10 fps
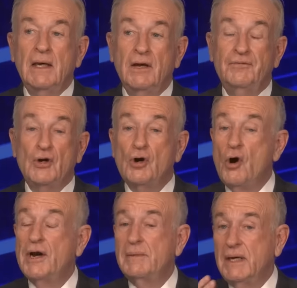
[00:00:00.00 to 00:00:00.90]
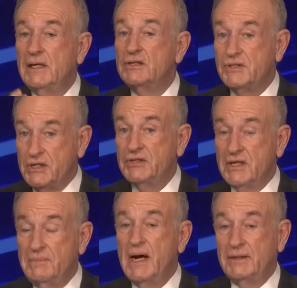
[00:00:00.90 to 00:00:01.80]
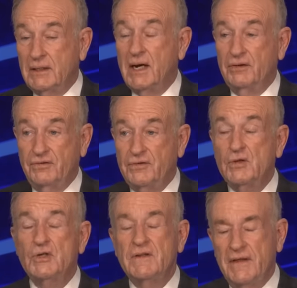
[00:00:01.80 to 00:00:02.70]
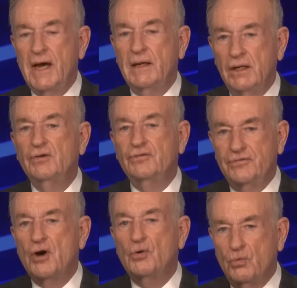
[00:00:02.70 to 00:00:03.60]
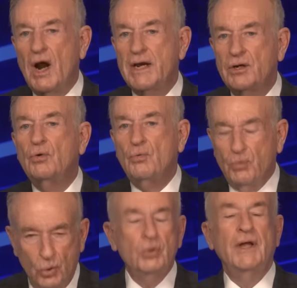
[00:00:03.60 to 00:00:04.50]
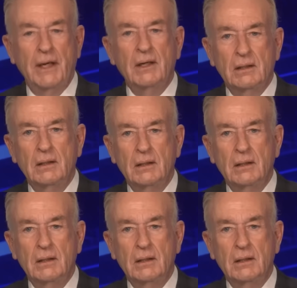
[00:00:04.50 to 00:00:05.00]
If you're going to be consistent about the Constitution, that is the right ruling,